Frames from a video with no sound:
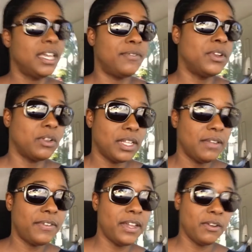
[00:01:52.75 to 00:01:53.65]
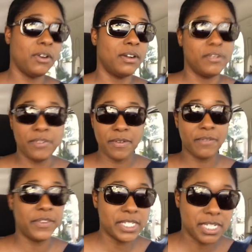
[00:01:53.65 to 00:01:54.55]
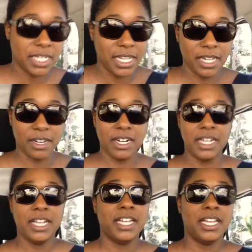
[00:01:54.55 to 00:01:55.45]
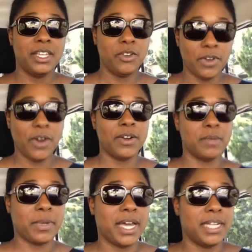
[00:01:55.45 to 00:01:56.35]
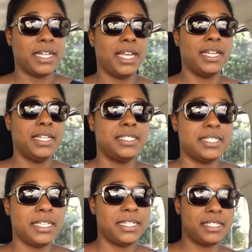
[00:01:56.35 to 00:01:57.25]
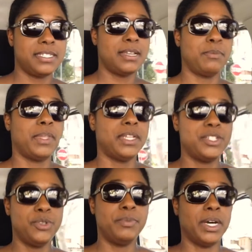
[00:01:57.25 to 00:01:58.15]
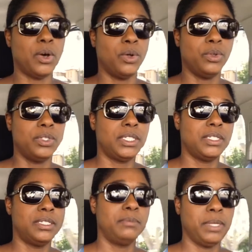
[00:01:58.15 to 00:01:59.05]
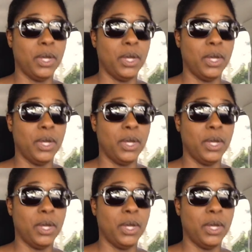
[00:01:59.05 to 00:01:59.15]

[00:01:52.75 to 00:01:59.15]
If you don't live here or you've never visited here, you've heard about it, and it's something to behold.